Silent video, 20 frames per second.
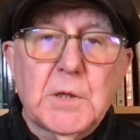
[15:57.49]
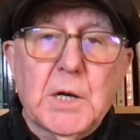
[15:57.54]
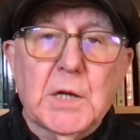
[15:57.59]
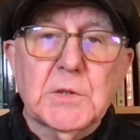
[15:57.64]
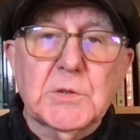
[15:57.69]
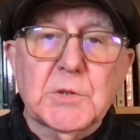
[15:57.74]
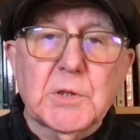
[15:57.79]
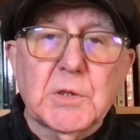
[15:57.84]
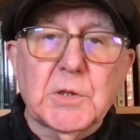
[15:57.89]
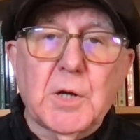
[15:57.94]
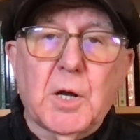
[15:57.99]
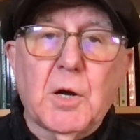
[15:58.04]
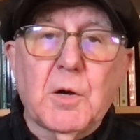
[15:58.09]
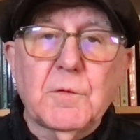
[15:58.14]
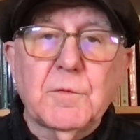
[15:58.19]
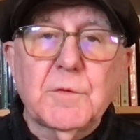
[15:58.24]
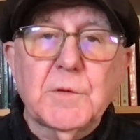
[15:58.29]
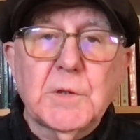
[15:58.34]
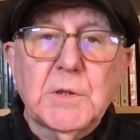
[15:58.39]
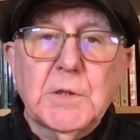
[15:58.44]
and to
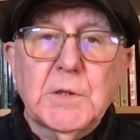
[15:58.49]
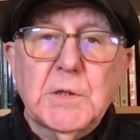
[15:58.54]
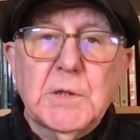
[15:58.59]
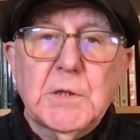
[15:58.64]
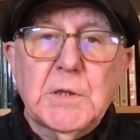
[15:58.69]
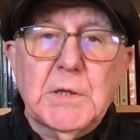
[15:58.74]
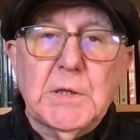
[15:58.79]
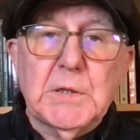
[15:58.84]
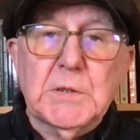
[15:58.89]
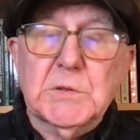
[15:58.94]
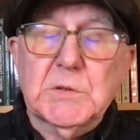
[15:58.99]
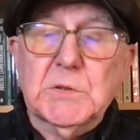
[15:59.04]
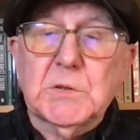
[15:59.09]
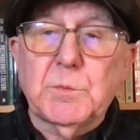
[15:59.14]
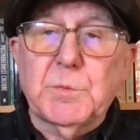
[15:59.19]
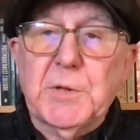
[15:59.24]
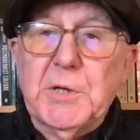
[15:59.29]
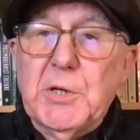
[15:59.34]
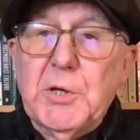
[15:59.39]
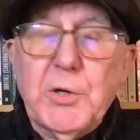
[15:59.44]
love is
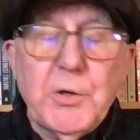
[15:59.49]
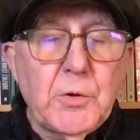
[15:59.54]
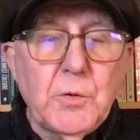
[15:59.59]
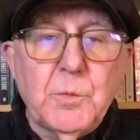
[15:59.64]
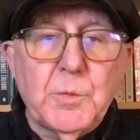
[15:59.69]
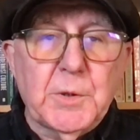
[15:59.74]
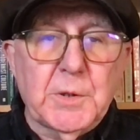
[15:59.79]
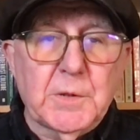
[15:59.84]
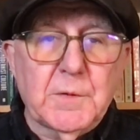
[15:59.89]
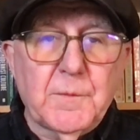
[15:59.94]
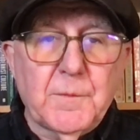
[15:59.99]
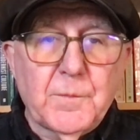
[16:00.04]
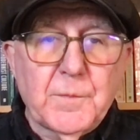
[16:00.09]
to be human.